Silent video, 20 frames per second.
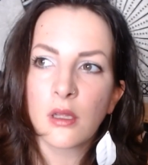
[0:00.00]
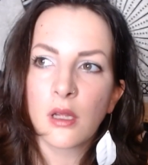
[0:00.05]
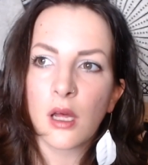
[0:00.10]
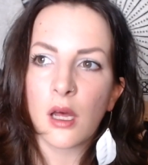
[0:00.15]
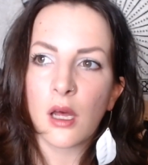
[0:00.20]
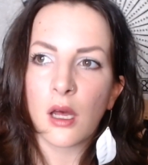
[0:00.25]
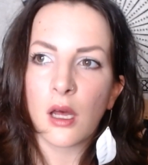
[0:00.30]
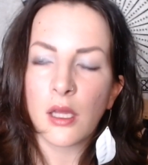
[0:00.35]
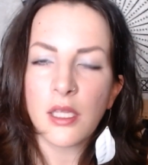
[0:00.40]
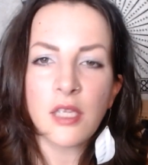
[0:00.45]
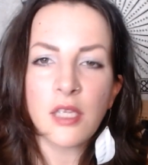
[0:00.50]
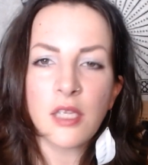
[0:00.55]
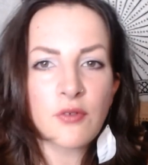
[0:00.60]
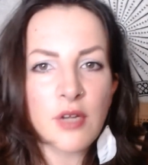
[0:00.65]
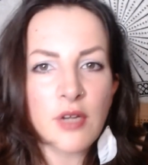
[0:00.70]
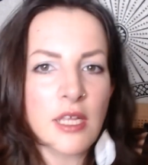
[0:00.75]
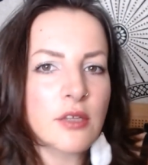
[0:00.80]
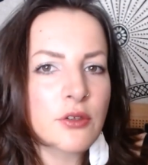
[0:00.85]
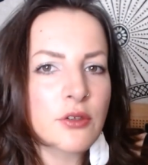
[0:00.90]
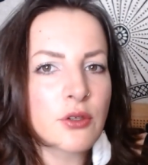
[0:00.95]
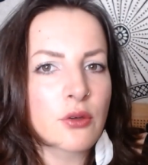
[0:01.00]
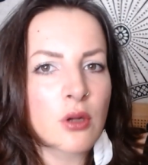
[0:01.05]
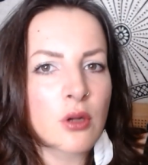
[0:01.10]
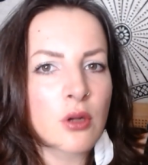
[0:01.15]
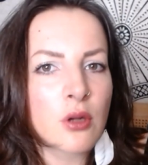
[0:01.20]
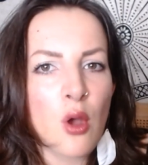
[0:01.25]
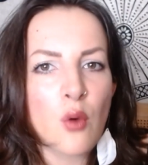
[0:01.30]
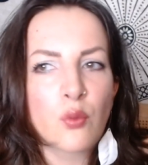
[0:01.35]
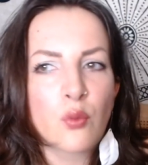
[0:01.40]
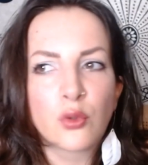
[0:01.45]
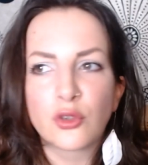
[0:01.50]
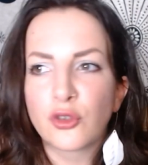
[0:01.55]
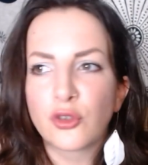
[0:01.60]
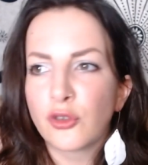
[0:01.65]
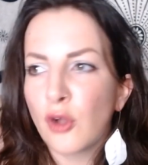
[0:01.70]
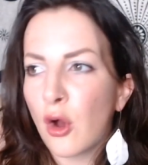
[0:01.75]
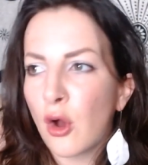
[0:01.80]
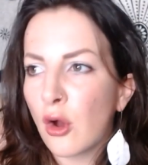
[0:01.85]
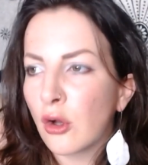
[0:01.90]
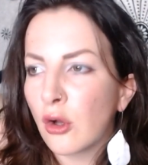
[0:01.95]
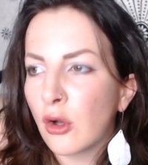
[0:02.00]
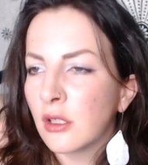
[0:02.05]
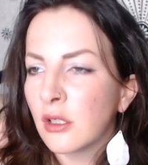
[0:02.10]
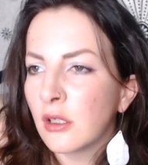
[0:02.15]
If nature was not